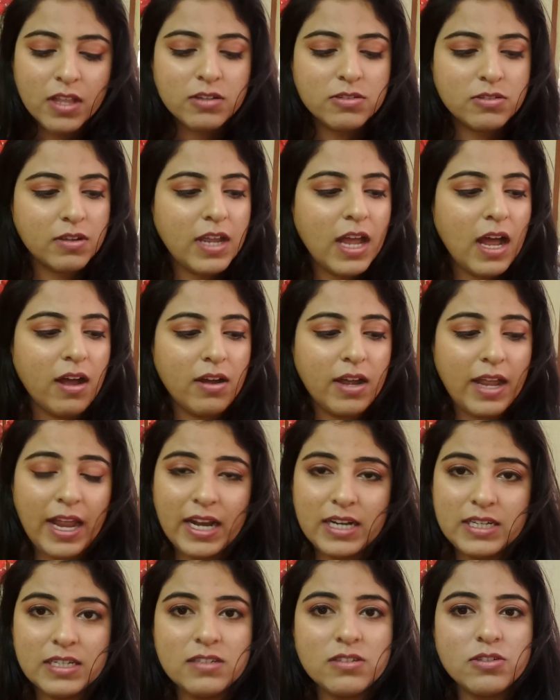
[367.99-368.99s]
So yeah,
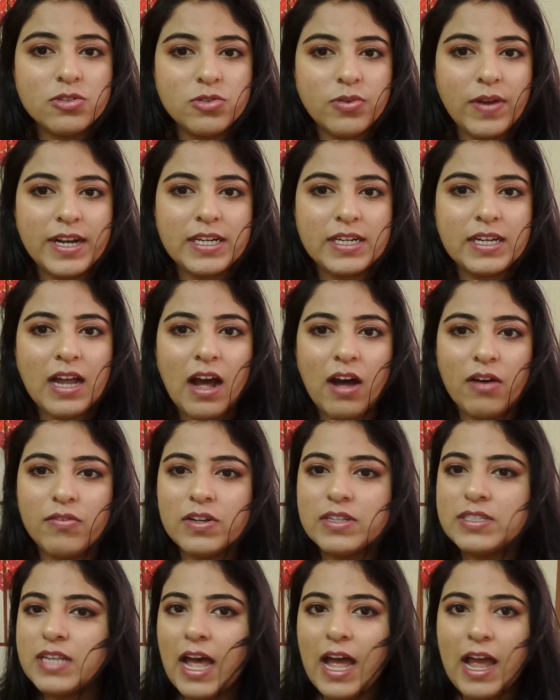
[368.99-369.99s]
18 to 20
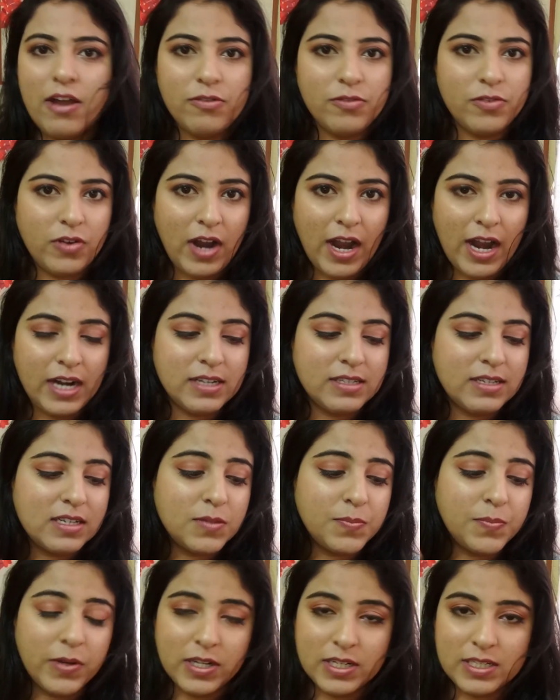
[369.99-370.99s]
hours I have tried
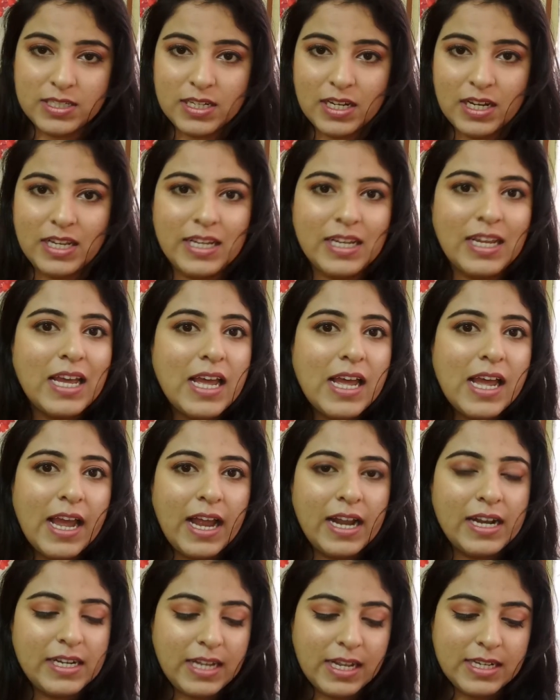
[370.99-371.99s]
this personally,
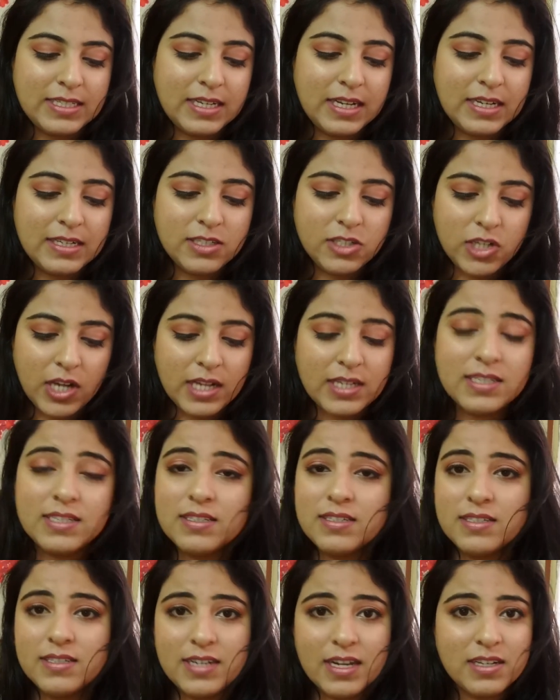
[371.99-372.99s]
and yes, it
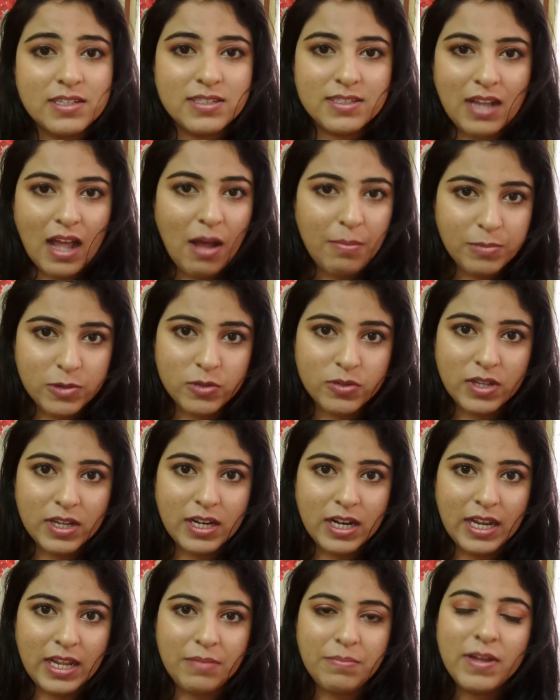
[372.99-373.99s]
just sticks up to the
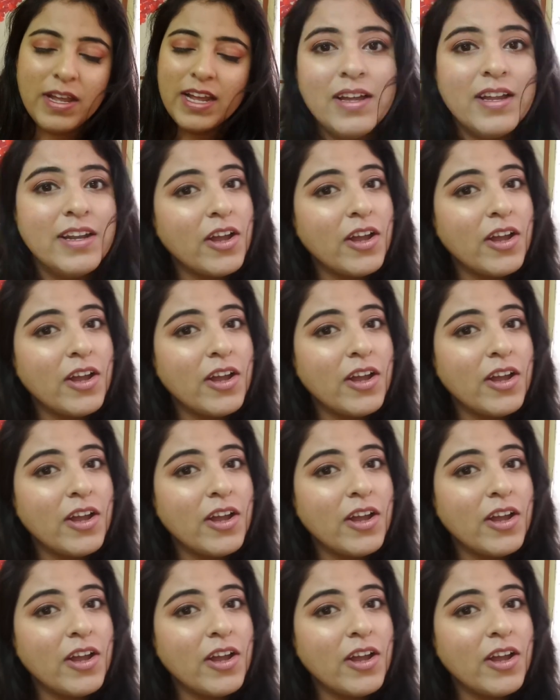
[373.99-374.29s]
claim.